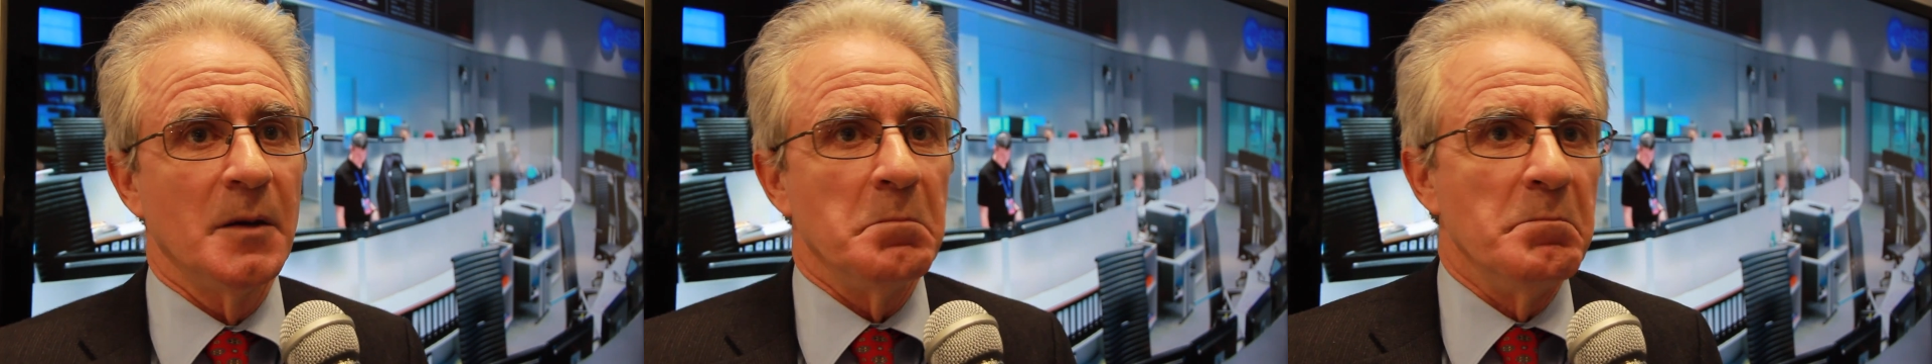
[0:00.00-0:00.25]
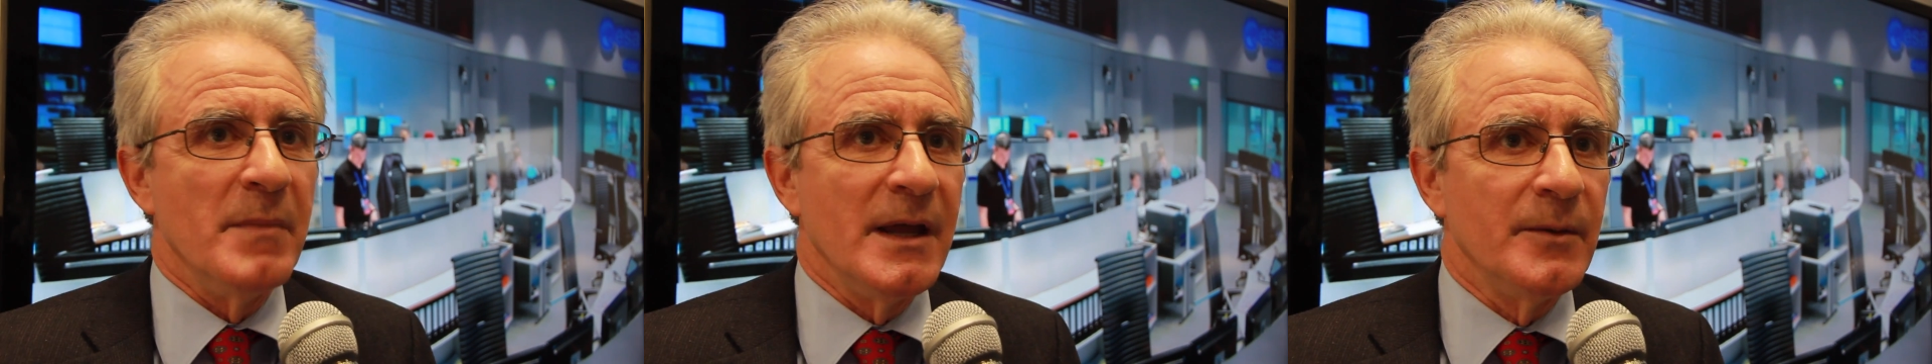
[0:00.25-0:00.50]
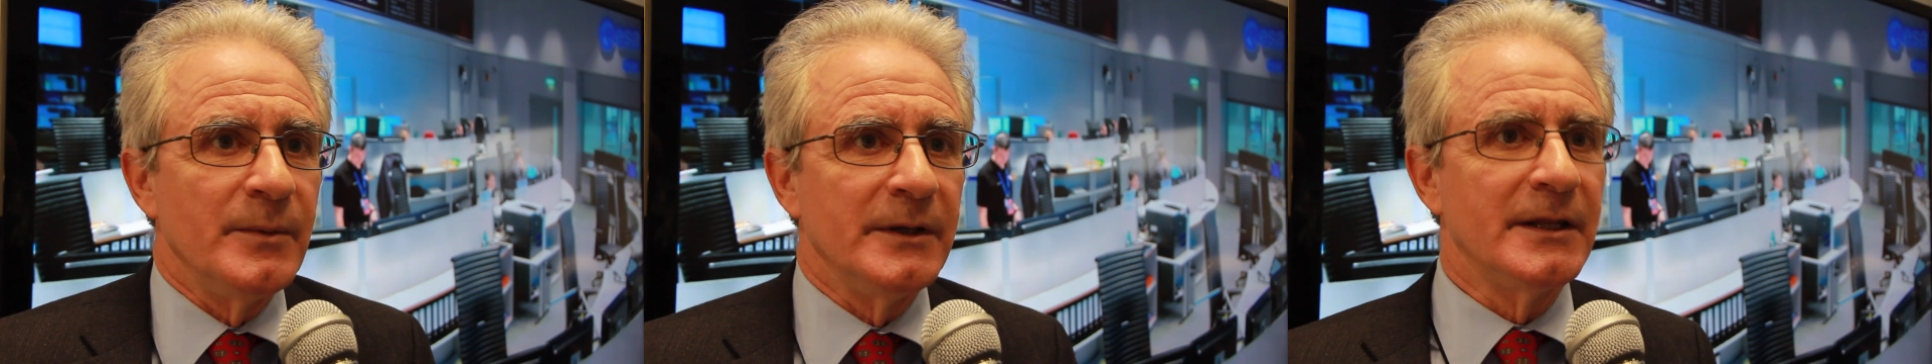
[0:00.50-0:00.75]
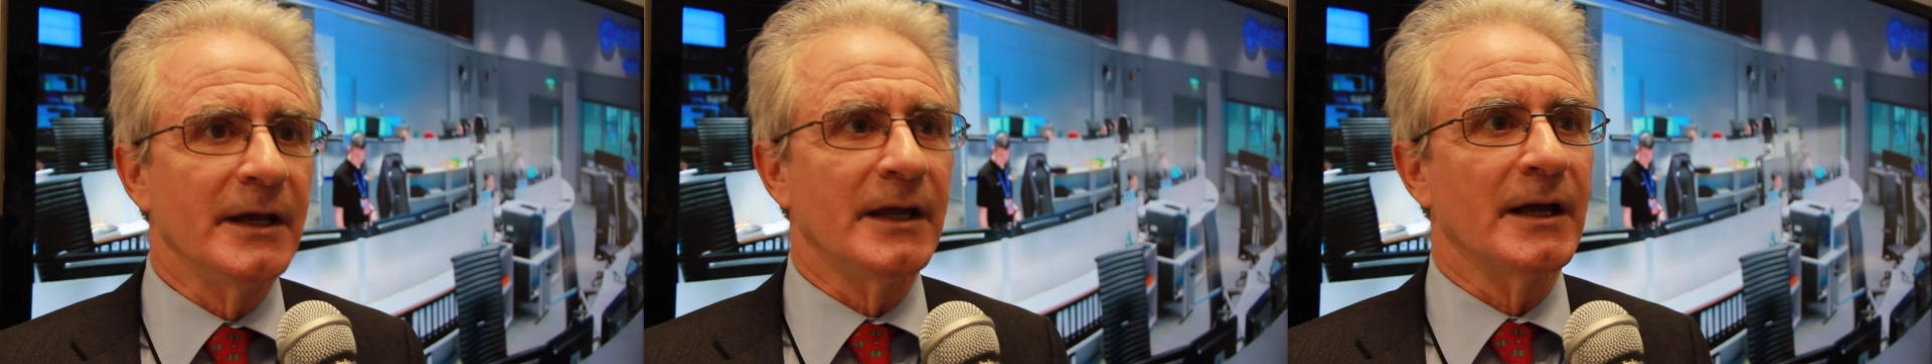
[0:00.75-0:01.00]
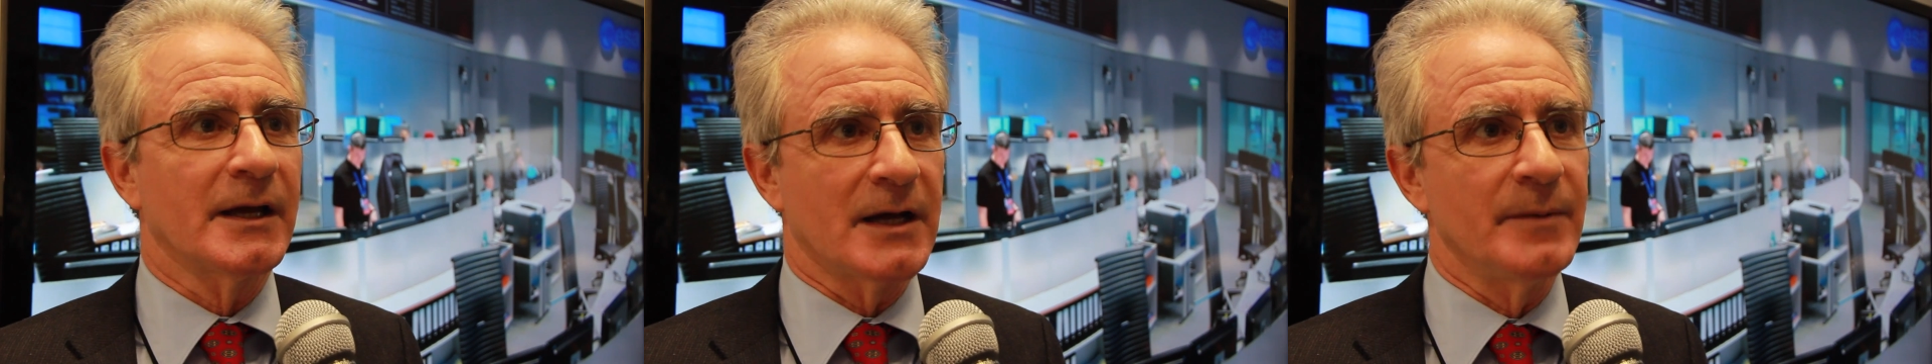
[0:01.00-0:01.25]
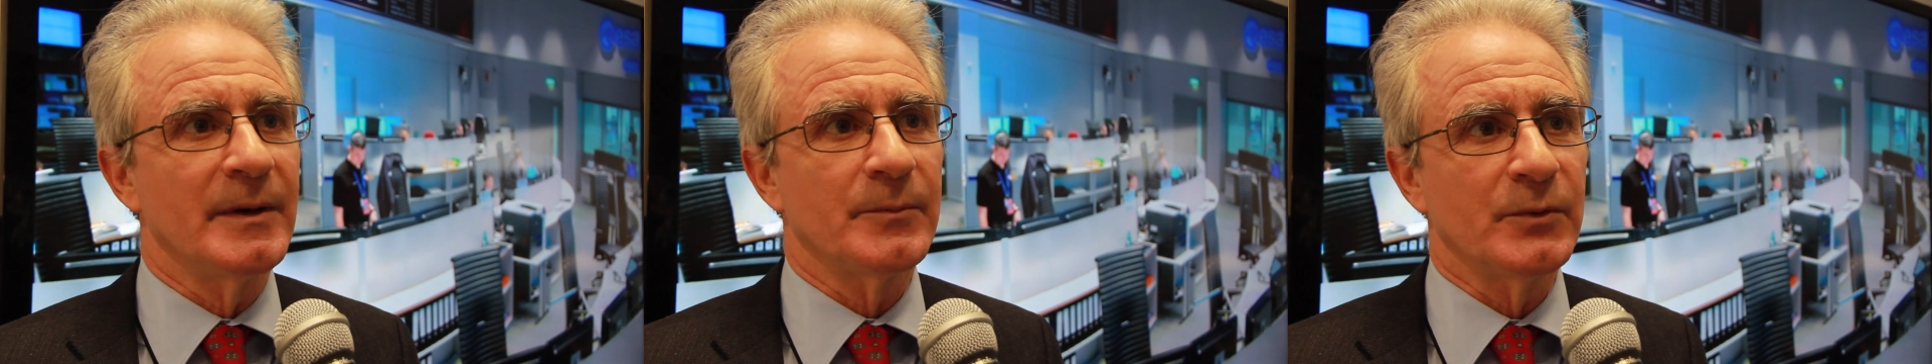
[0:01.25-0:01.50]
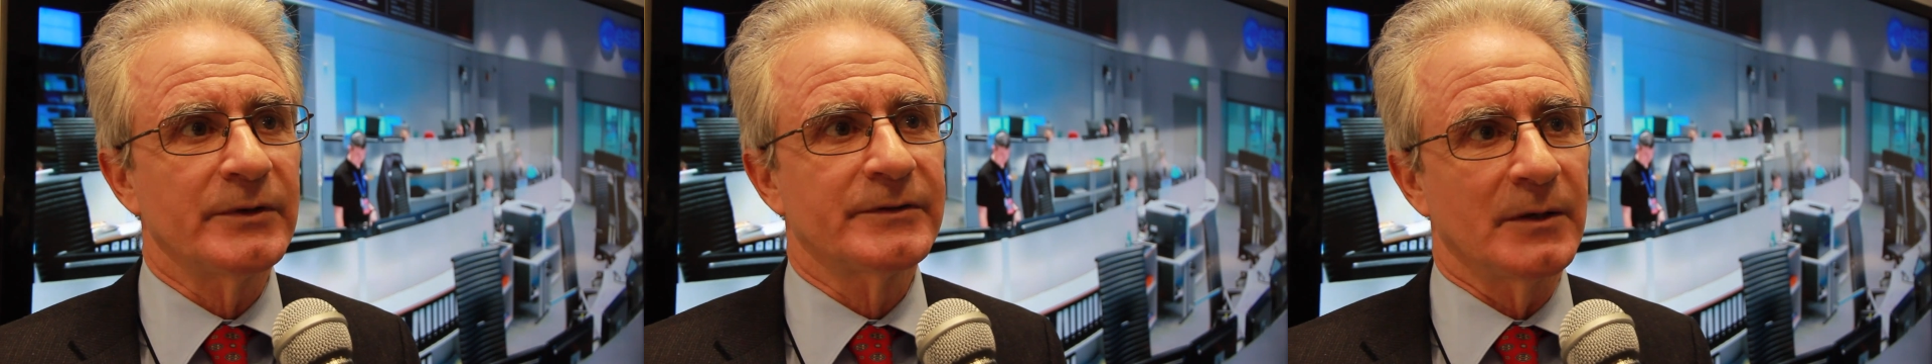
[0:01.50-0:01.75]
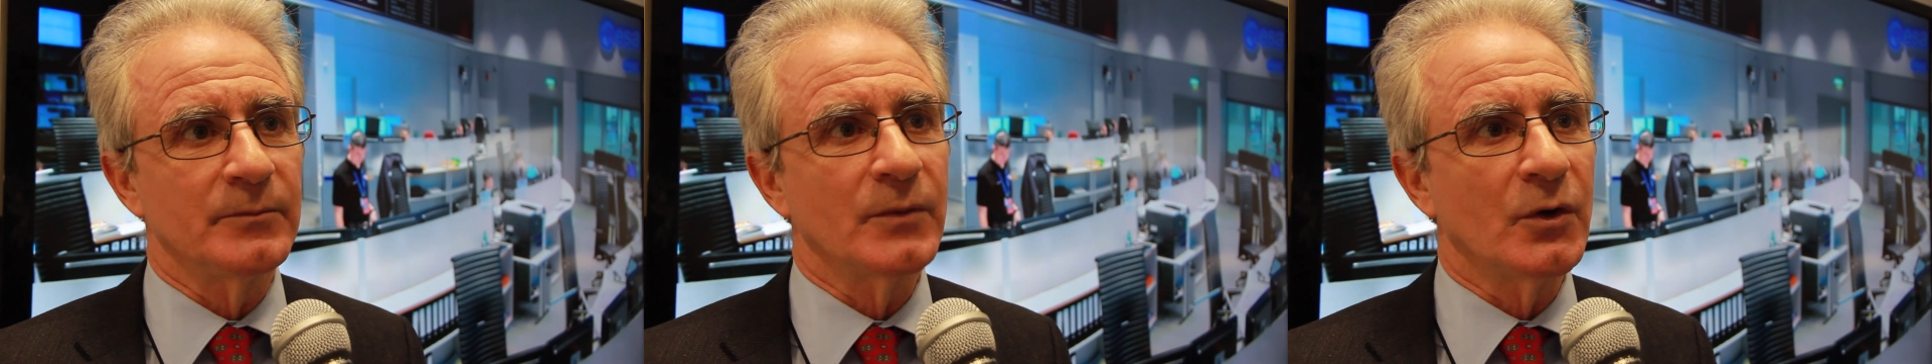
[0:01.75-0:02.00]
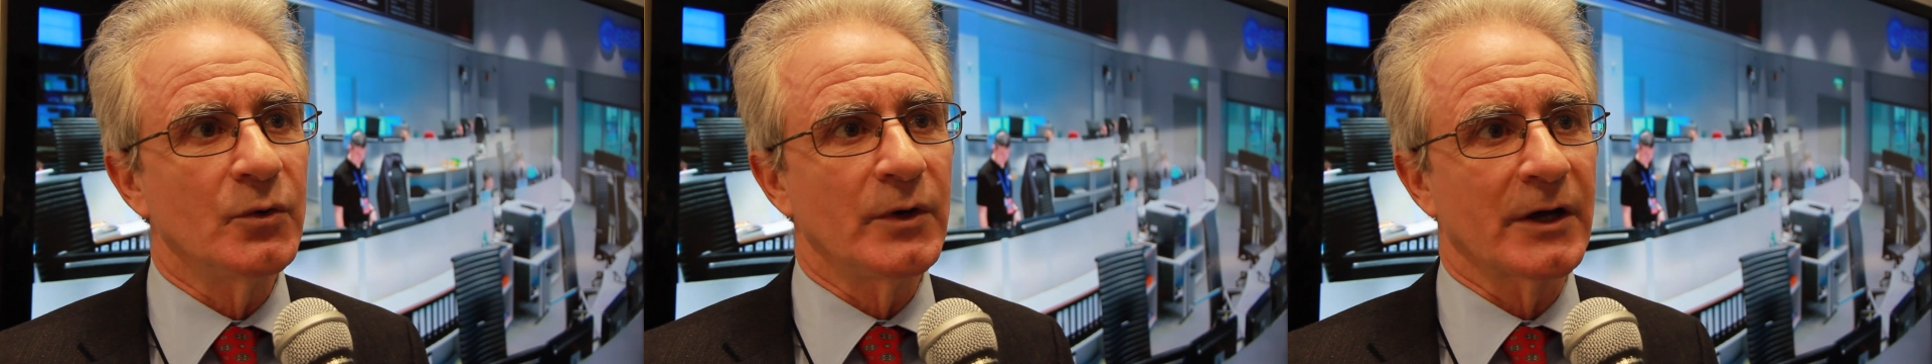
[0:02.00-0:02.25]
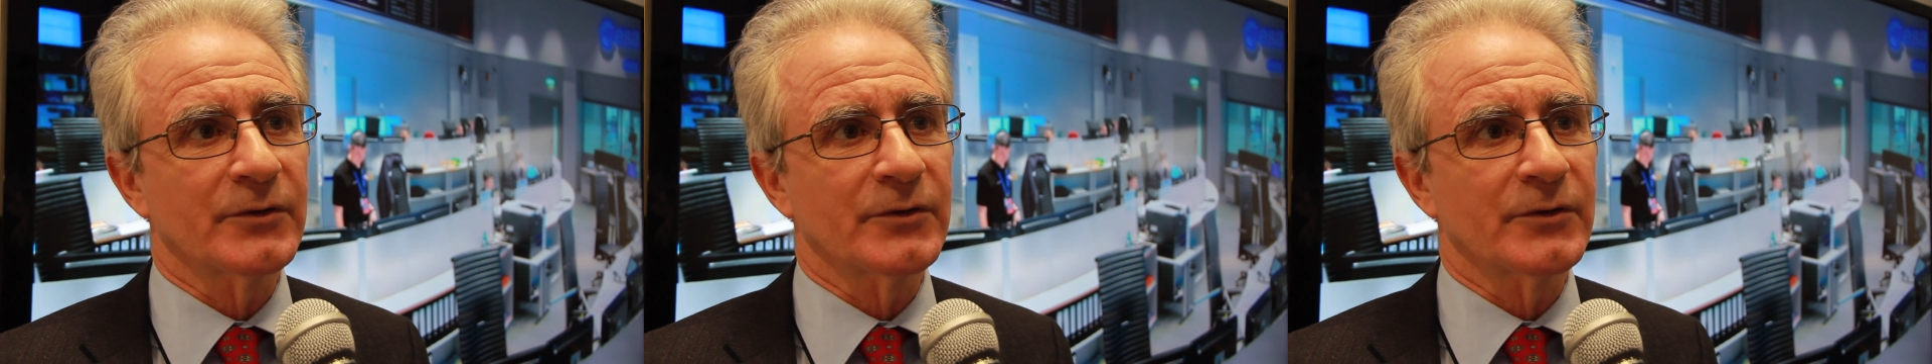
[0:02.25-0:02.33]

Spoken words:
Maybe they come up with some good